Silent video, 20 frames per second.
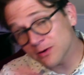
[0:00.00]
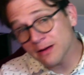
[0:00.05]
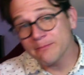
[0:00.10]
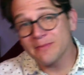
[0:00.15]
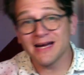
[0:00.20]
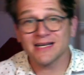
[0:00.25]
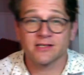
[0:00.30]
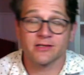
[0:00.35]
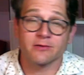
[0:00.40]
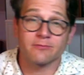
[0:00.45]

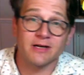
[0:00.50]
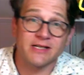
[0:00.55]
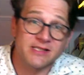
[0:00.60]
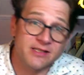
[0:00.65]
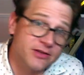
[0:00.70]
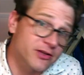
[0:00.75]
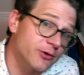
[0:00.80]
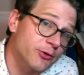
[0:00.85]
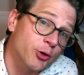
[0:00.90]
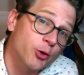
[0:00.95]
back to the rest of
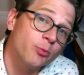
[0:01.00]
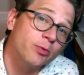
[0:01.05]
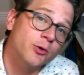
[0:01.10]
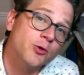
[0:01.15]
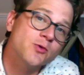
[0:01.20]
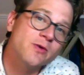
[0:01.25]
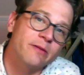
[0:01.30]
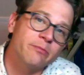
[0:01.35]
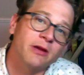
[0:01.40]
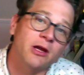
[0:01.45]
the group,
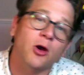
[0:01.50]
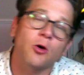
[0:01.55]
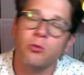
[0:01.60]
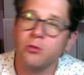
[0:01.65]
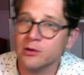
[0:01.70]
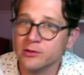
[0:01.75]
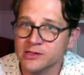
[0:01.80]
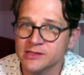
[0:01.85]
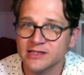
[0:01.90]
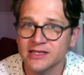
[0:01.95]
who had been
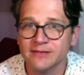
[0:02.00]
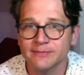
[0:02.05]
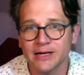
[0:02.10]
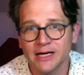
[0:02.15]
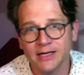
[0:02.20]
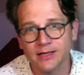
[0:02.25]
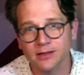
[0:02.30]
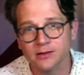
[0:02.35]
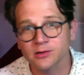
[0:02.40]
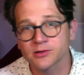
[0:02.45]
quarantined
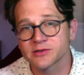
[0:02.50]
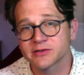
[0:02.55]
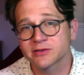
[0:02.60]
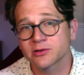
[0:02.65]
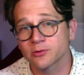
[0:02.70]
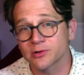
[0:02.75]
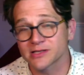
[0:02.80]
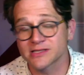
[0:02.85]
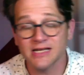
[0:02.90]
behind closed doors,